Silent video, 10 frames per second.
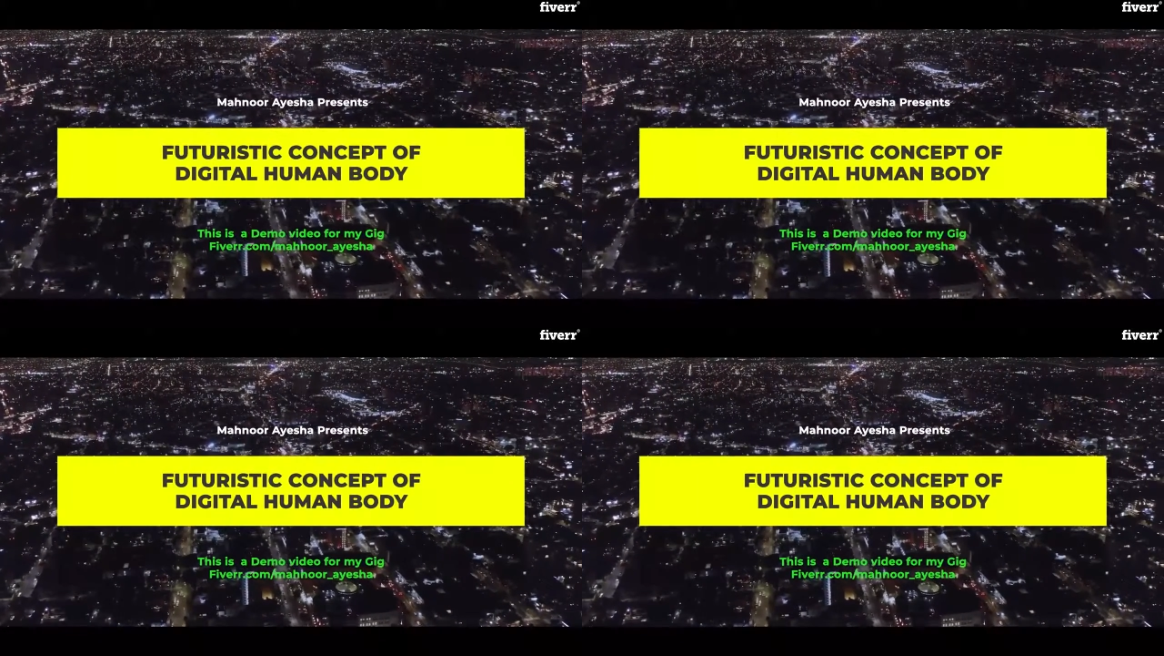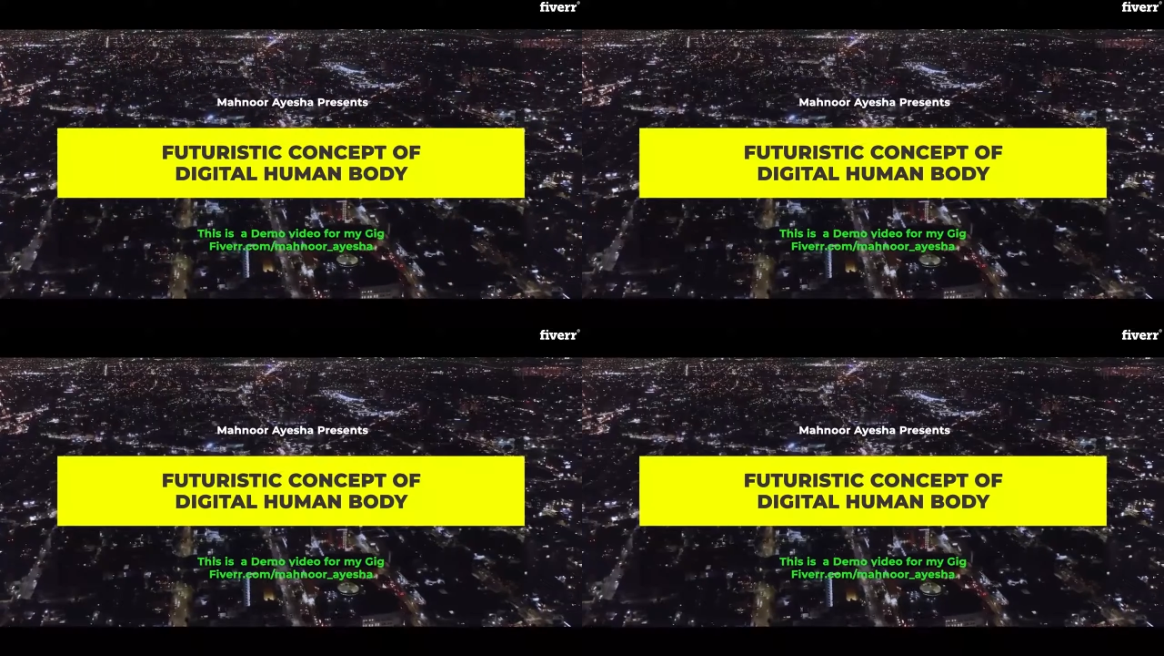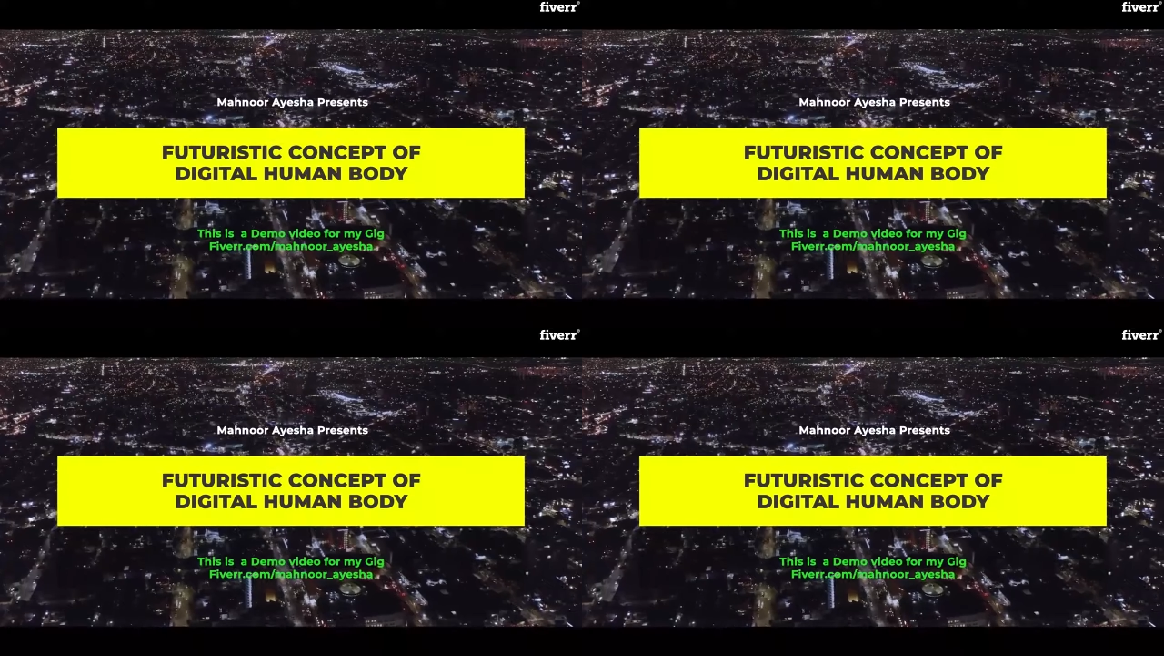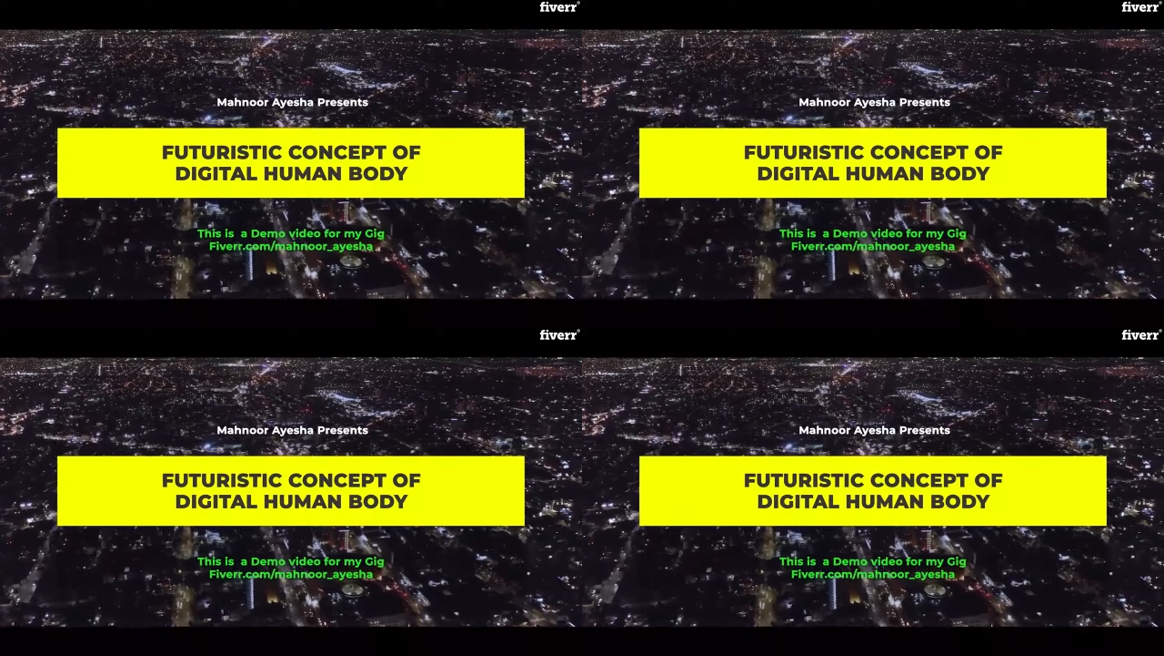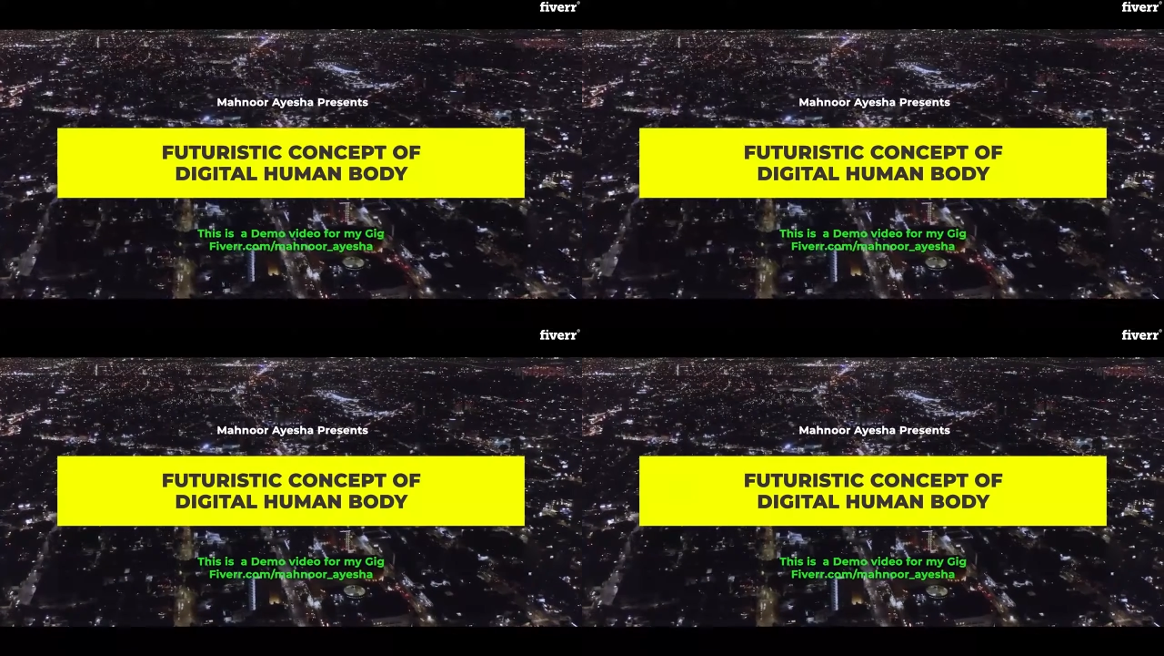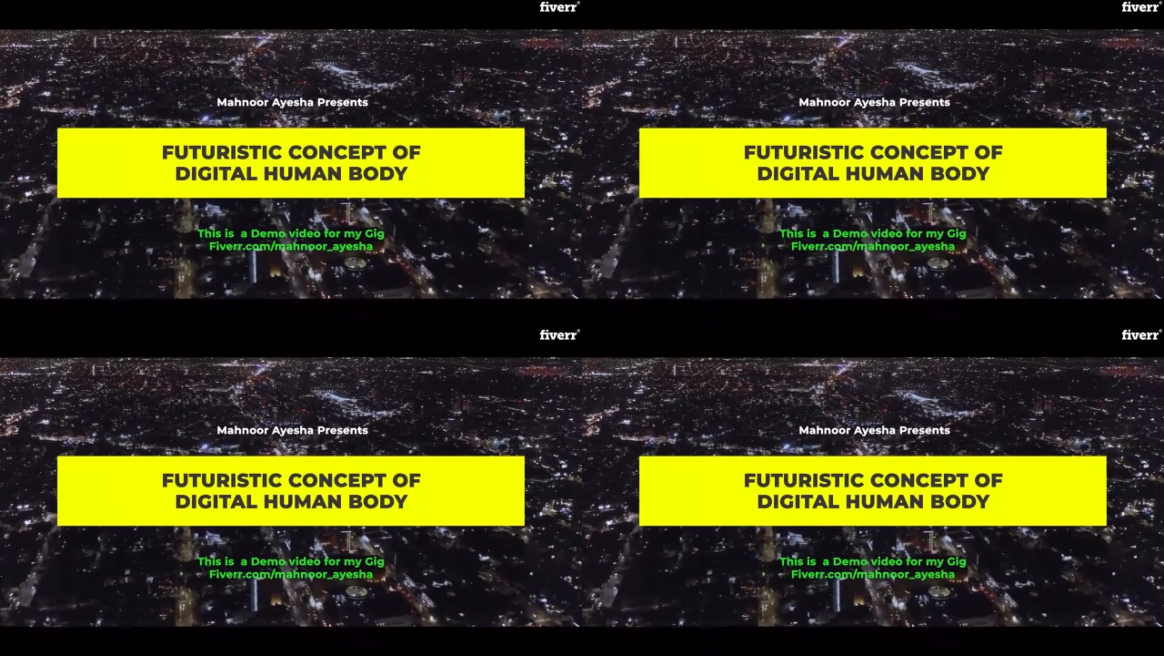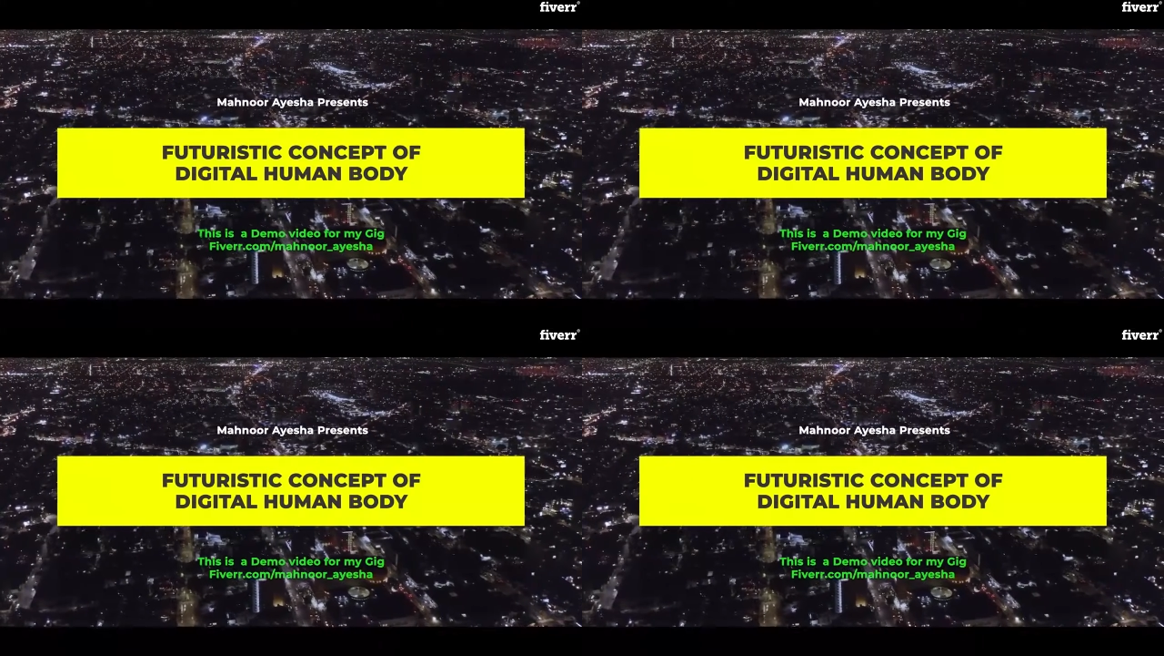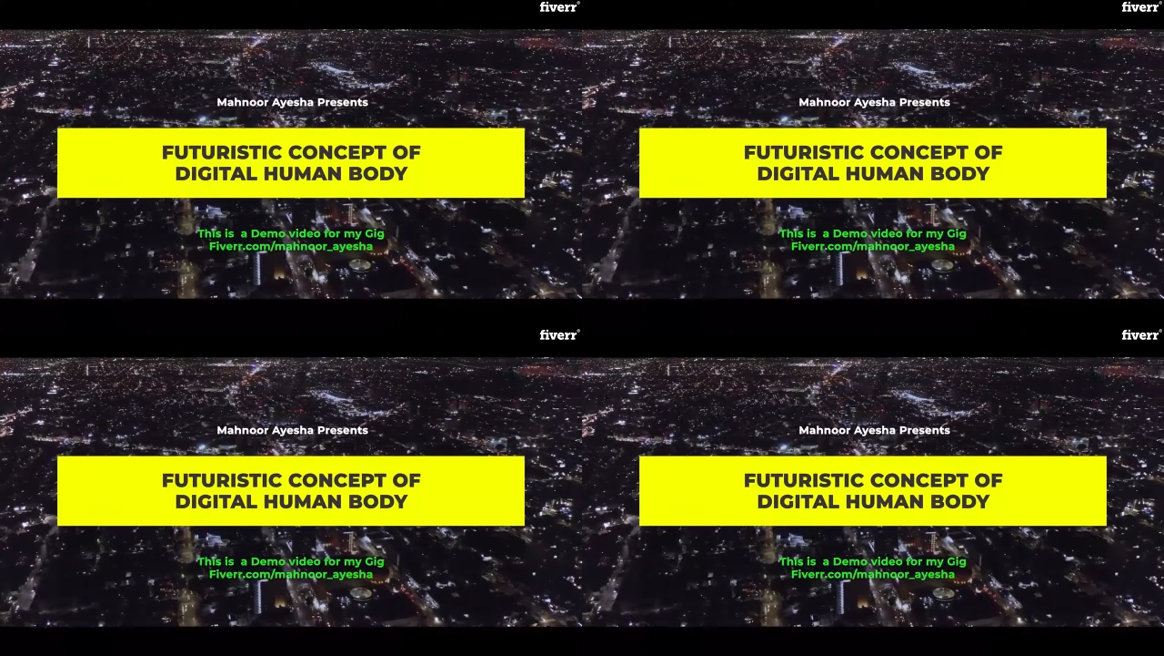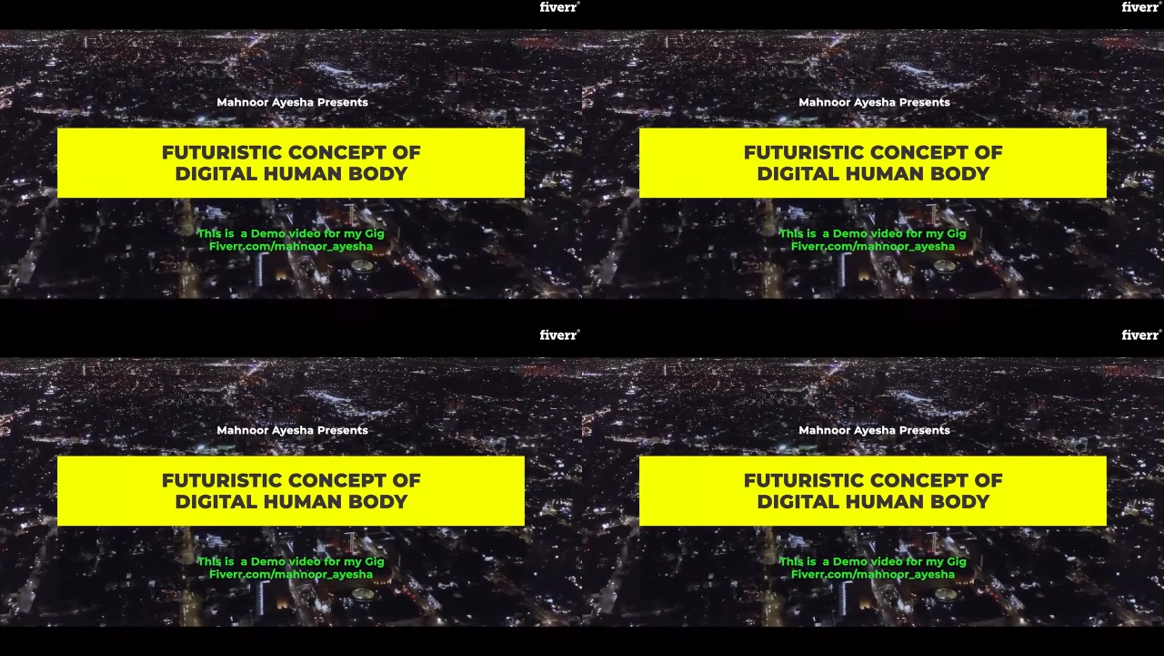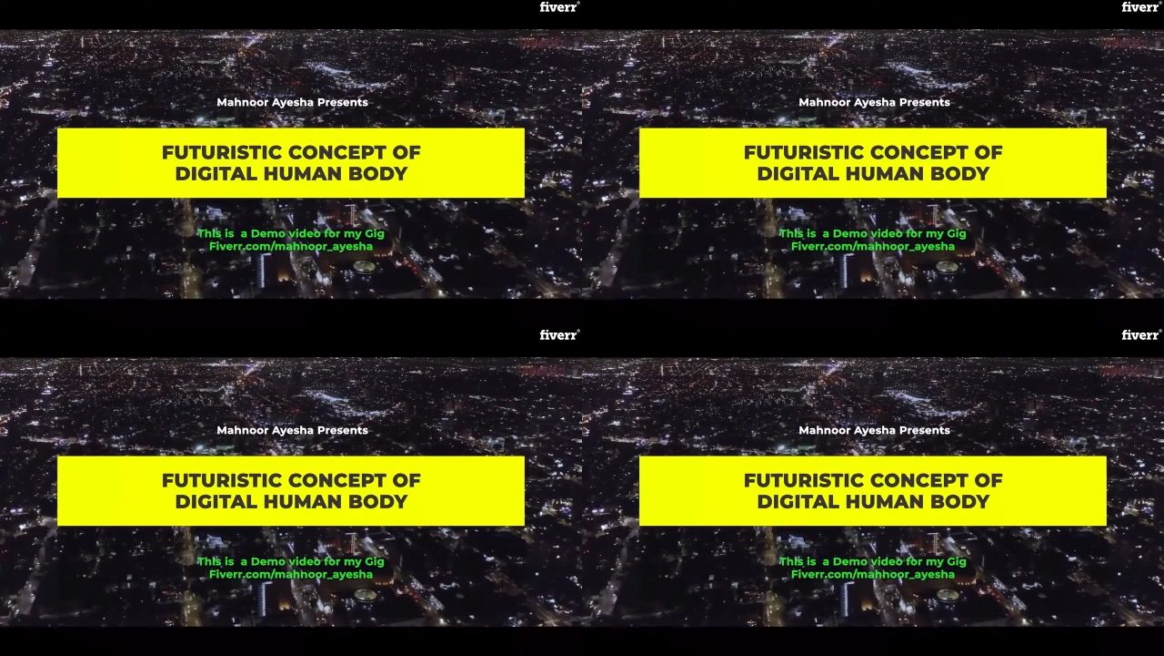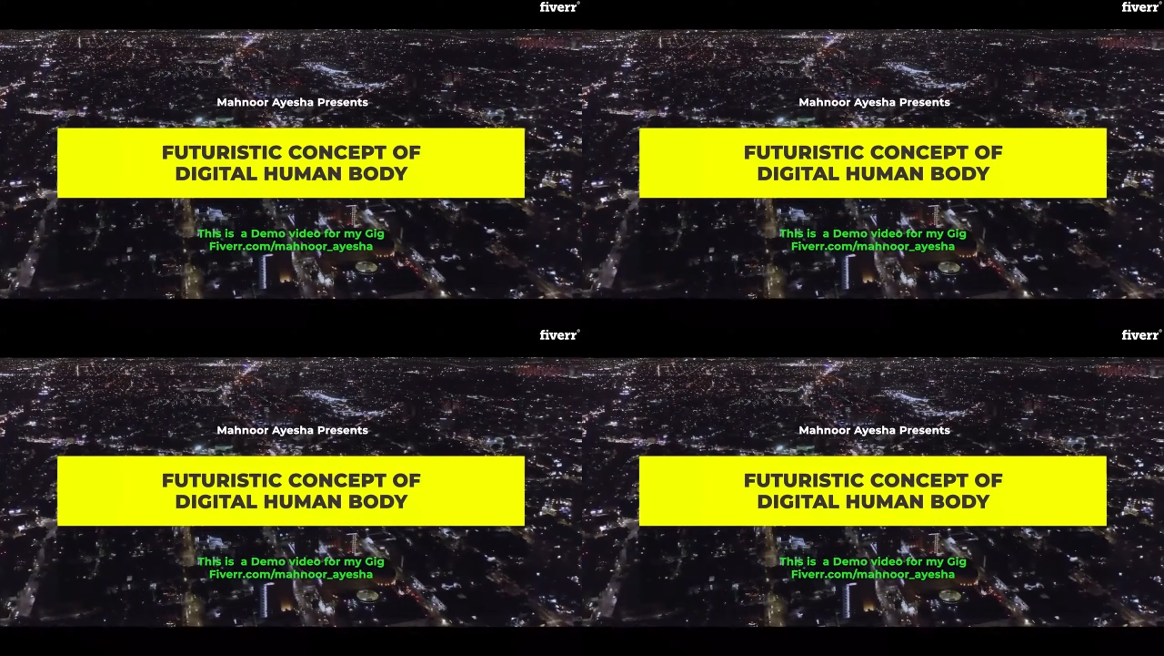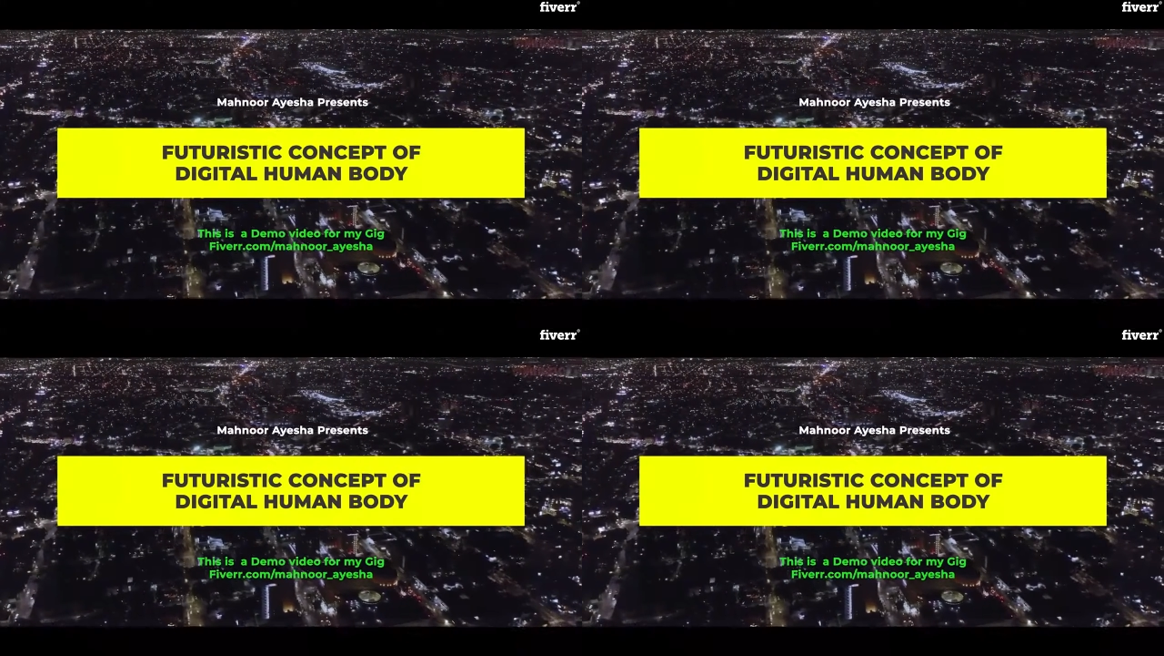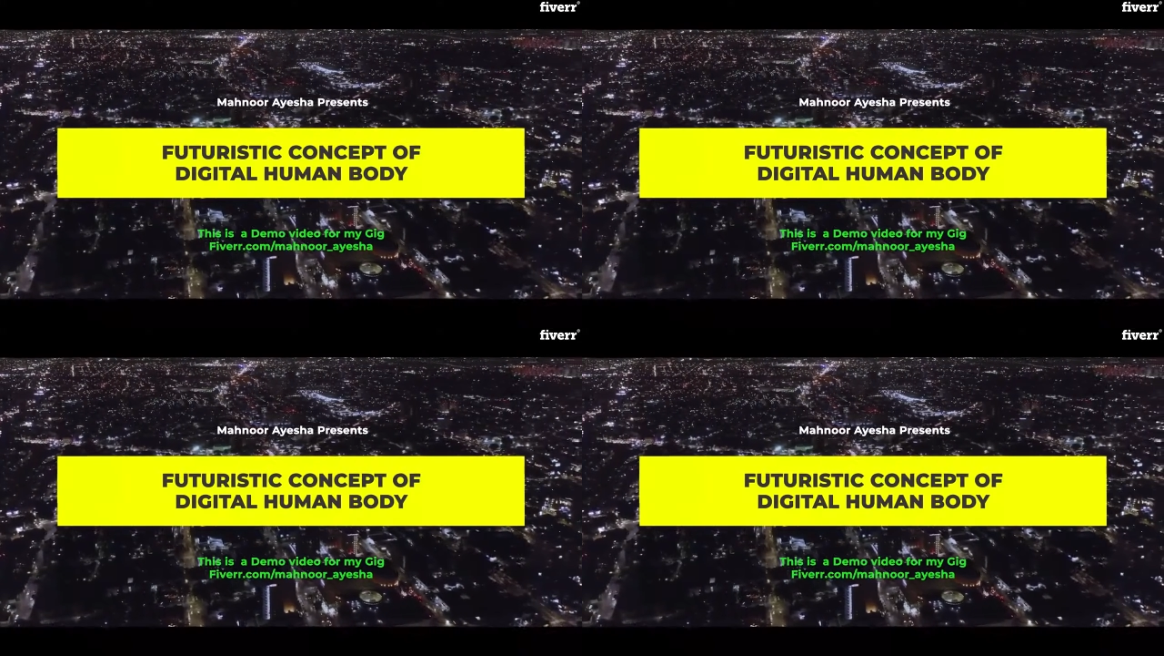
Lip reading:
(no speaker visible)